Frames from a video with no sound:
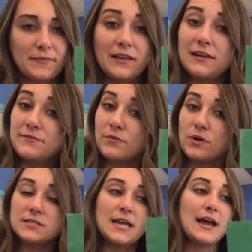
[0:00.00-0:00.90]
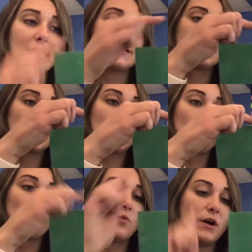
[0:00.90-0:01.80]
and 4 sides.
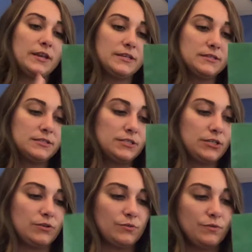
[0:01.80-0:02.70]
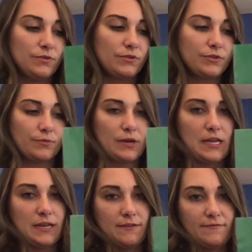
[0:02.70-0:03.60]
1, 2,
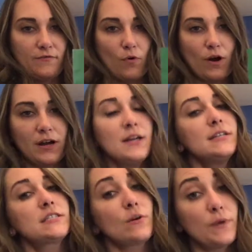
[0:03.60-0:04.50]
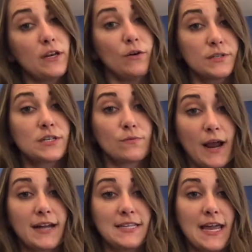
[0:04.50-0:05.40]
3, 4. So we know it's a
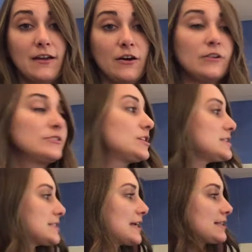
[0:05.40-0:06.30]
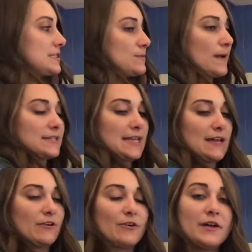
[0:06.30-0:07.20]
rectangle, just like this
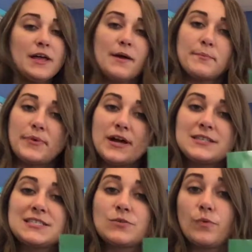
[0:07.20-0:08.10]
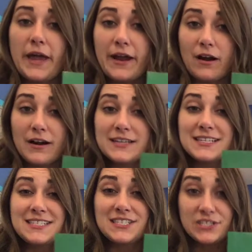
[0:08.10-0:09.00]
rectangle. But a square is a
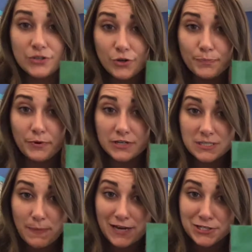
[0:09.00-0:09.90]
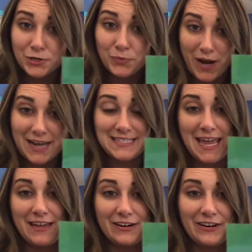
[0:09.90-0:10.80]
super special
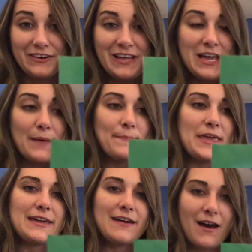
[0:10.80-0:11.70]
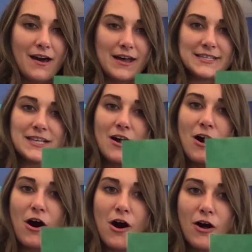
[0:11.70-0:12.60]
rectangle because
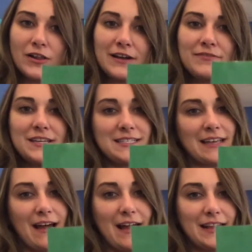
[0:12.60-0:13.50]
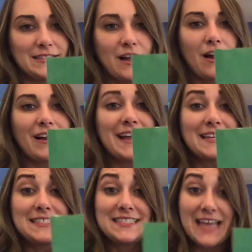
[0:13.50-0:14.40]
all of the sides are
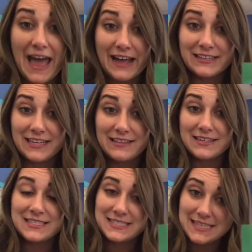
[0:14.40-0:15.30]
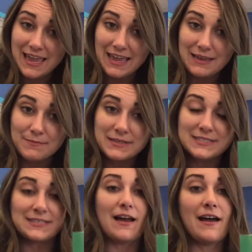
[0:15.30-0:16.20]
exactly the same
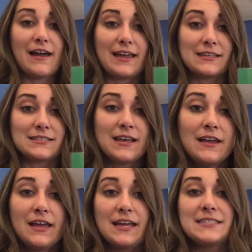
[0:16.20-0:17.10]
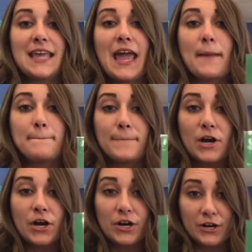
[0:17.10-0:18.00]
size. It's a
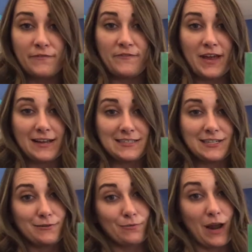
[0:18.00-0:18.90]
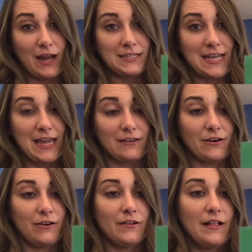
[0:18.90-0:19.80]
perfect
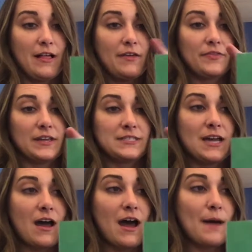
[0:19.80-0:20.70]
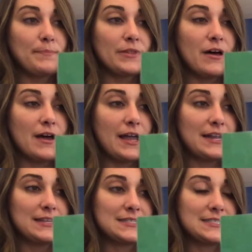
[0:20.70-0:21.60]
rectangle. The top line,
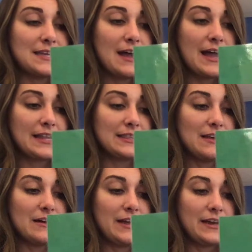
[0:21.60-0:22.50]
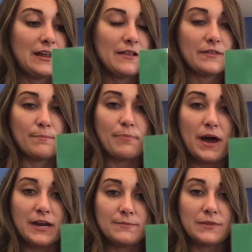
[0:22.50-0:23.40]
the side line, the
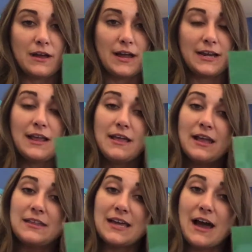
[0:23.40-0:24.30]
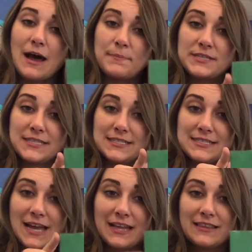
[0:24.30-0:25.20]
bottom line, and the opposite
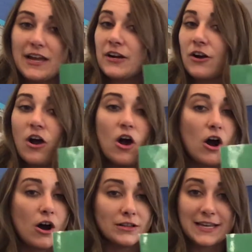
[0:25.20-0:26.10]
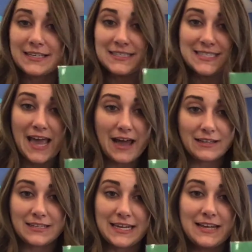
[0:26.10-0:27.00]
side line are all
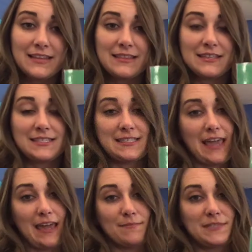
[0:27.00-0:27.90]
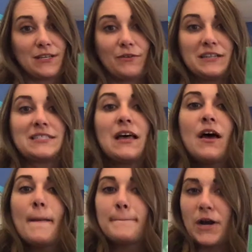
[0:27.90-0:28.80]
exactly the same. So it's
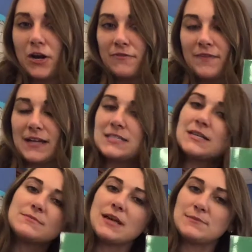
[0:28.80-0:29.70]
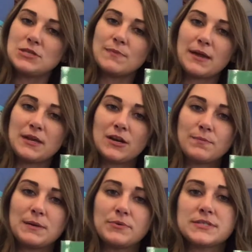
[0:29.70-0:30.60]
perfect. Sometimes you might hear
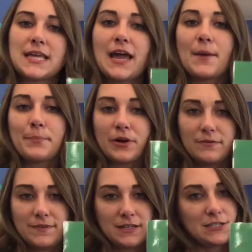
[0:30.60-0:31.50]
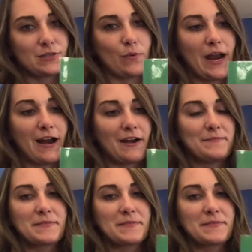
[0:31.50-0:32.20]
people say a perfect square.